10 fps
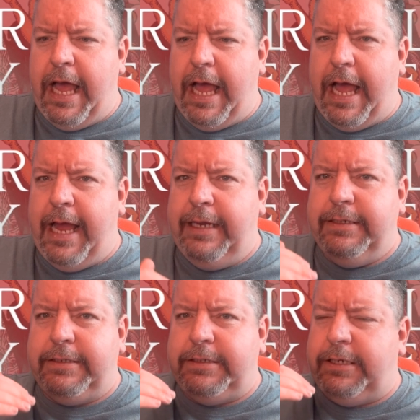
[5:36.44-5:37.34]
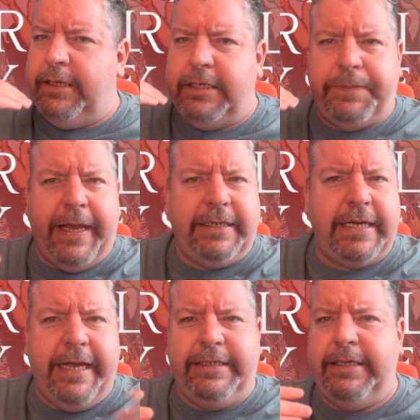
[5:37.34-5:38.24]
And to the
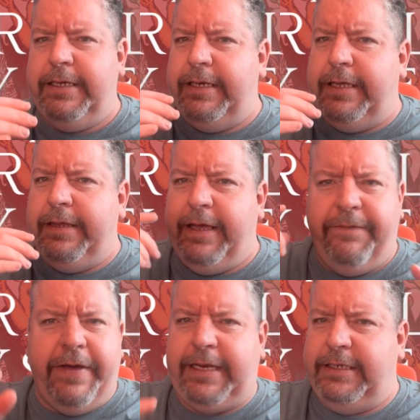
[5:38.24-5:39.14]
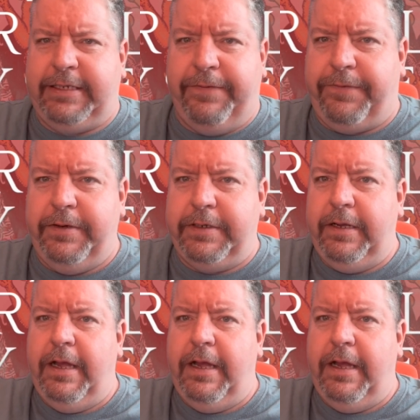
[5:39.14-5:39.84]
spectator, the effect is different.